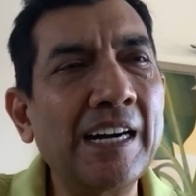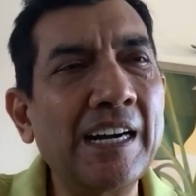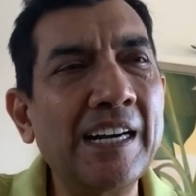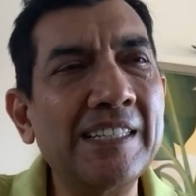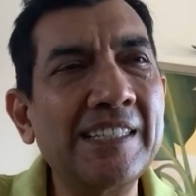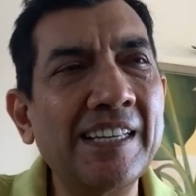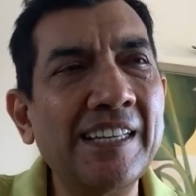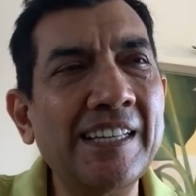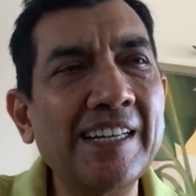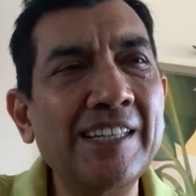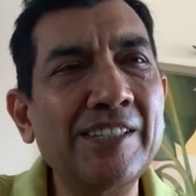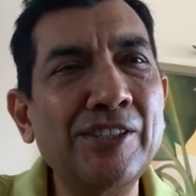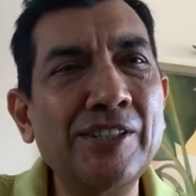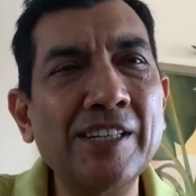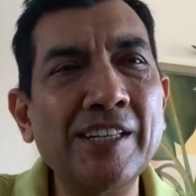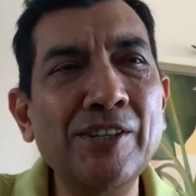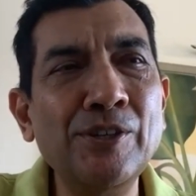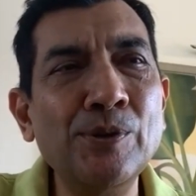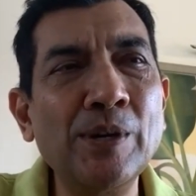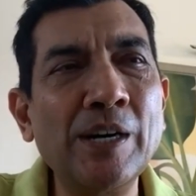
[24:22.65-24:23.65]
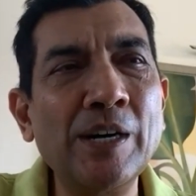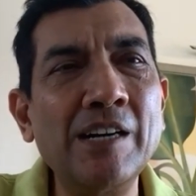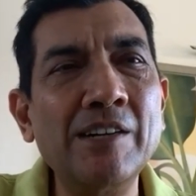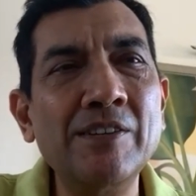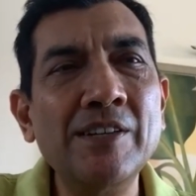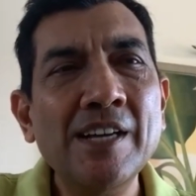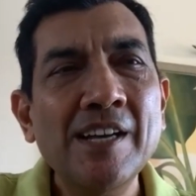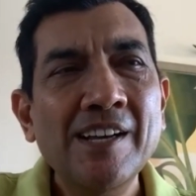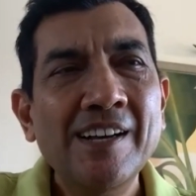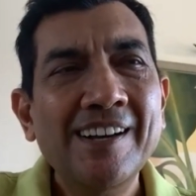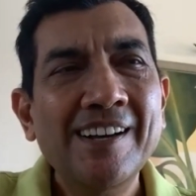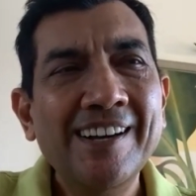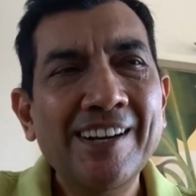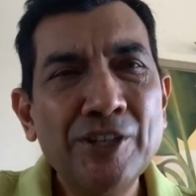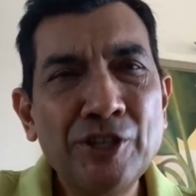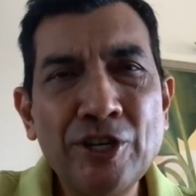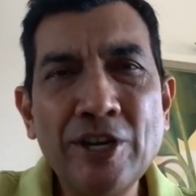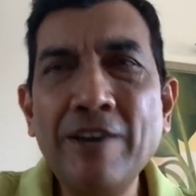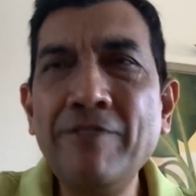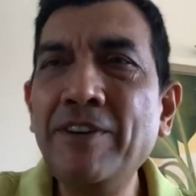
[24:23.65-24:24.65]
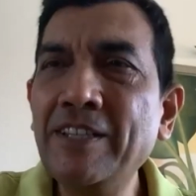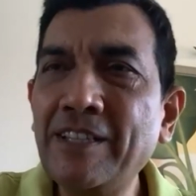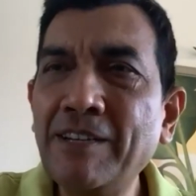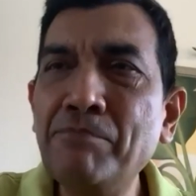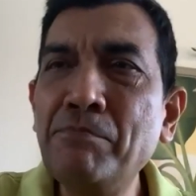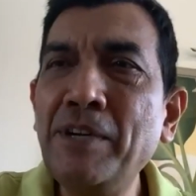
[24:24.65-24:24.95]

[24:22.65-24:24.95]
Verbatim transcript: I say that you are shaving the